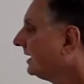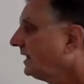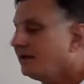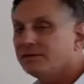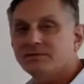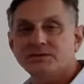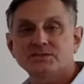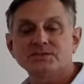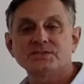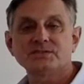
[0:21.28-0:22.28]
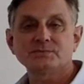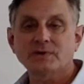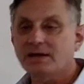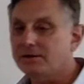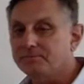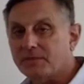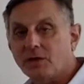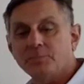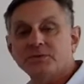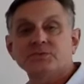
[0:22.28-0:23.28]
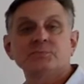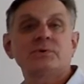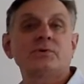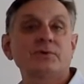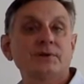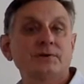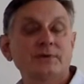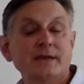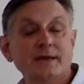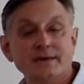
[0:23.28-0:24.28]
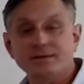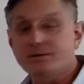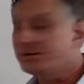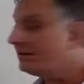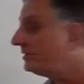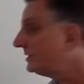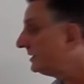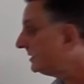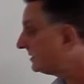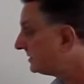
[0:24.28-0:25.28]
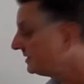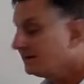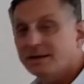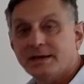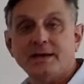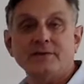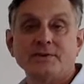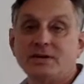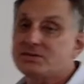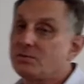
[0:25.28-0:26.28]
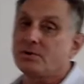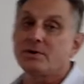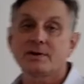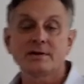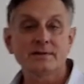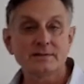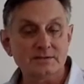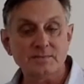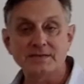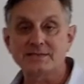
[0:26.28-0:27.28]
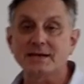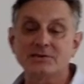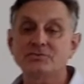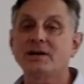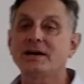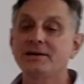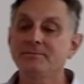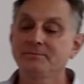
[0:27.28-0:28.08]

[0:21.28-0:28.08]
And this is, I hope this is recording okay, no guarantees. And if it doesn't work, this is my second try.